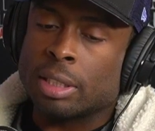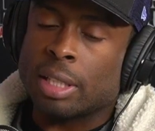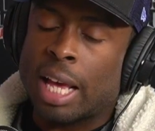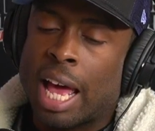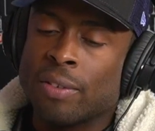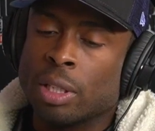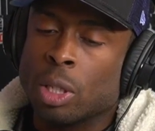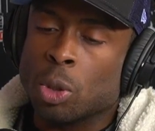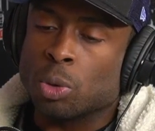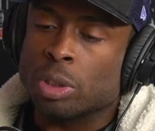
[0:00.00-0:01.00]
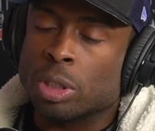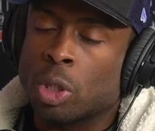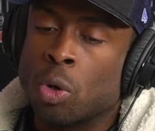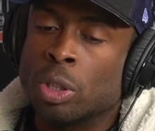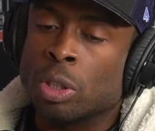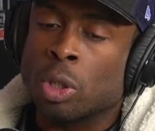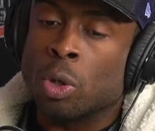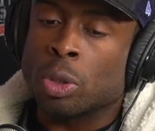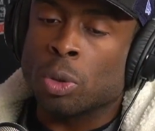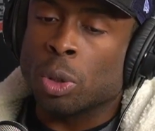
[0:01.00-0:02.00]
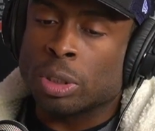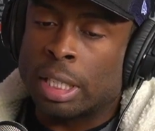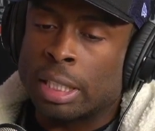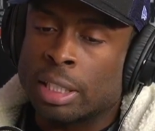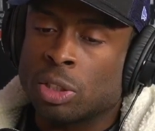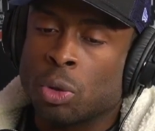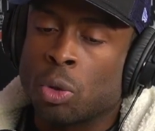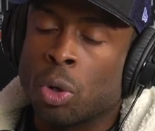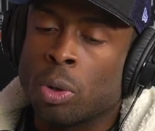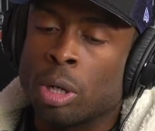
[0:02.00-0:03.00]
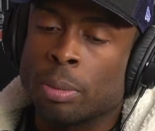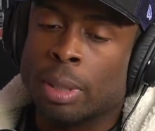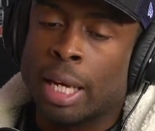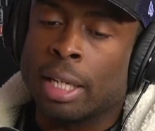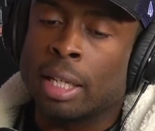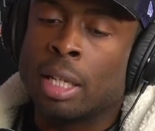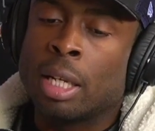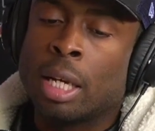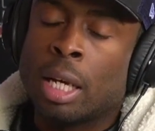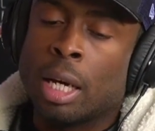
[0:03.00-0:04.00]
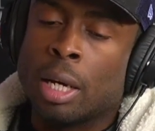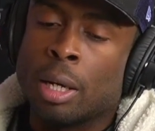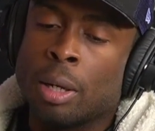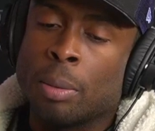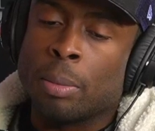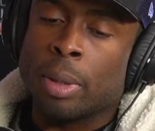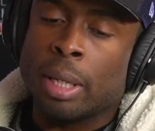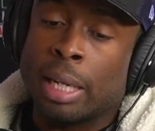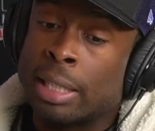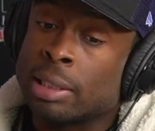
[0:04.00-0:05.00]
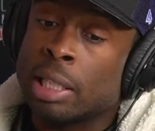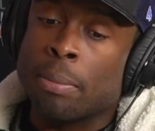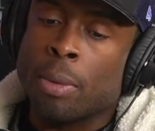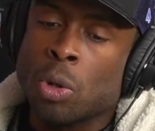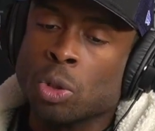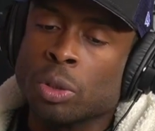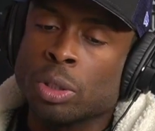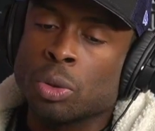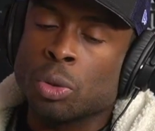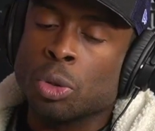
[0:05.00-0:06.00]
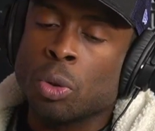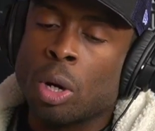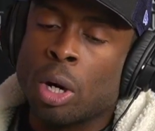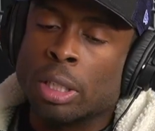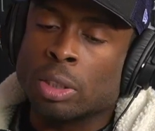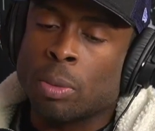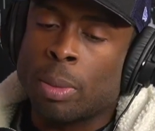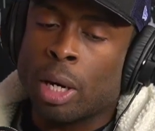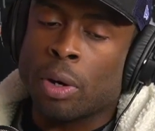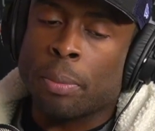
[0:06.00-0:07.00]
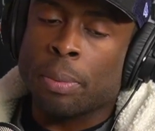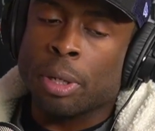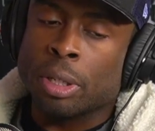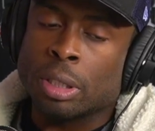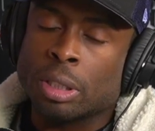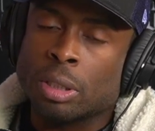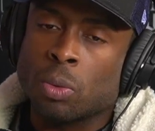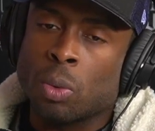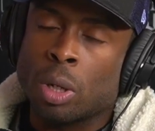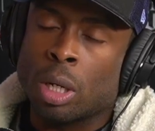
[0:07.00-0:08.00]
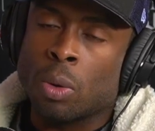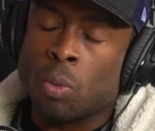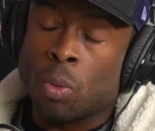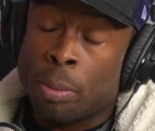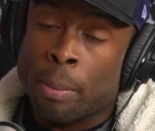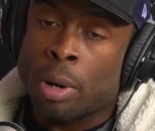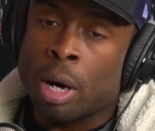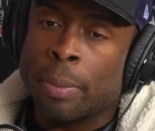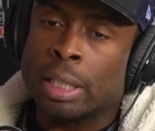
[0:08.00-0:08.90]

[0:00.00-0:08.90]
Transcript: having those going through those things as you grow up, like I said, it molds you into who you are. And so my grandparents, when my mom passed